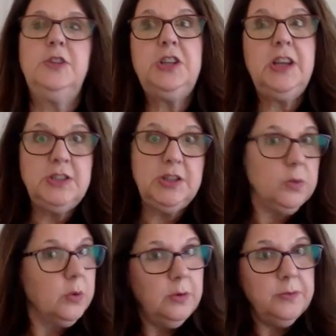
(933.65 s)
a changing
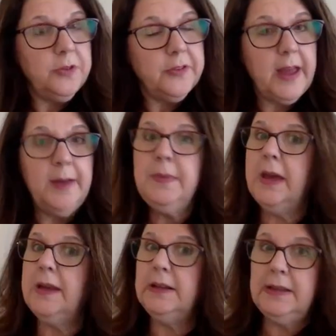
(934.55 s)
room for them
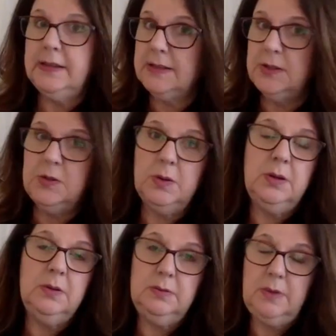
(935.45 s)
and it leads into
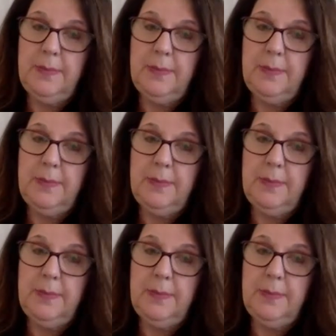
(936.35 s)
a,